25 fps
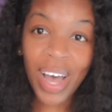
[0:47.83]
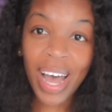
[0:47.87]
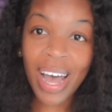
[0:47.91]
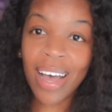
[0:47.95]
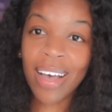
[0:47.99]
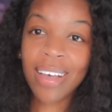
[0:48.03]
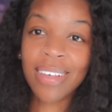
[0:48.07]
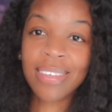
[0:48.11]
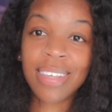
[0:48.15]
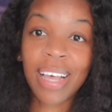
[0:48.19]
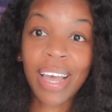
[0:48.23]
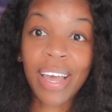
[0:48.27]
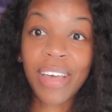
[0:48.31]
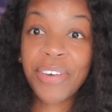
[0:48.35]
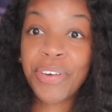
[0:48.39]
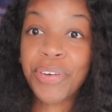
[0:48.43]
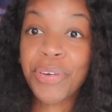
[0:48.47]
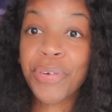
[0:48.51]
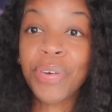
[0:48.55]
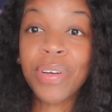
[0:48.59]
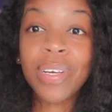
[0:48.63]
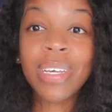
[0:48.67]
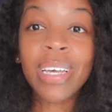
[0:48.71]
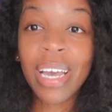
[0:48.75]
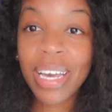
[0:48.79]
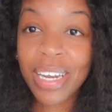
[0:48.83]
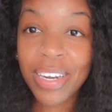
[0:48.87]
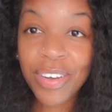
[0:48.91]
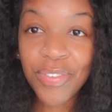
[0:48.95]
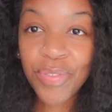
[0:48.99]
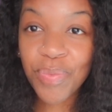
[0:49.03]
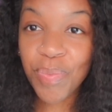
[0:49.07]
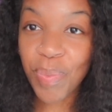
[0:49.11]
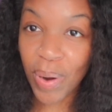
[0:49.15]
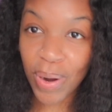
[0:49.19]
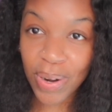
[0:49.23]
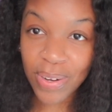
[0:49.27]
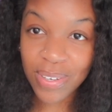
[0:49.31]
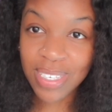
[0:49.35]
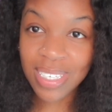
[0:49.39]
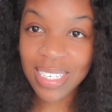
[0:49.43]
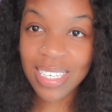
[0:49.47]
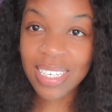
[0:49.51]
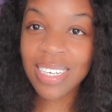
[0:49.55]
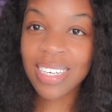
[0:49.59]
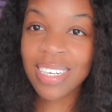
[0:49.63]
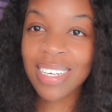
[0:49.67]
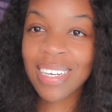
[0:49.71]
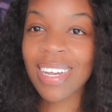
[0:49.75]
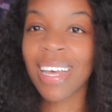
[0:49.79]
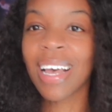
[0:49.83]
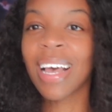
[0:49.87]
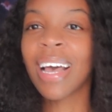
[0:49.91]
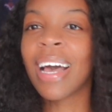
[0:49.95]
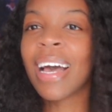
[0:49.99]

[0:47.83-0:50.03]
as a creative person,